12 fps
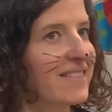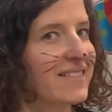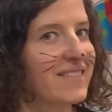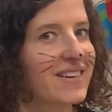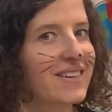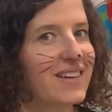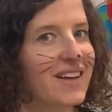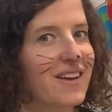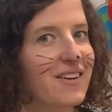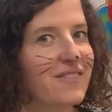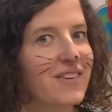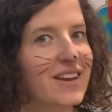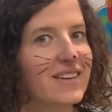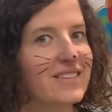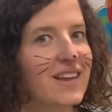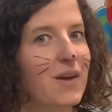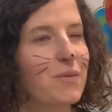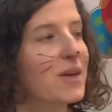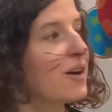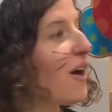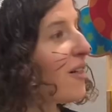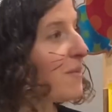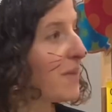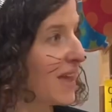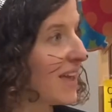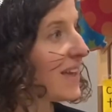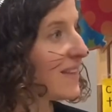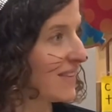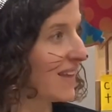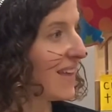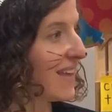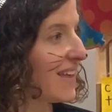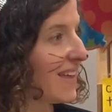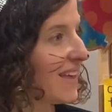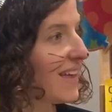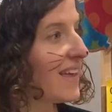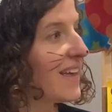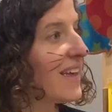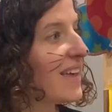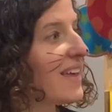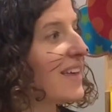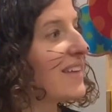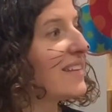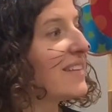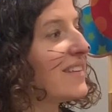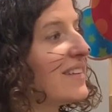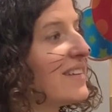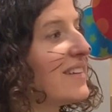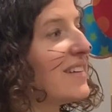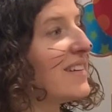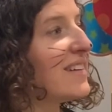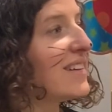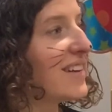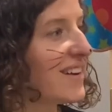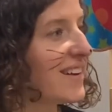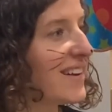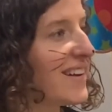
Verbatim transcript: What do we call our funny snake? We call him he's... A hiss hysterical.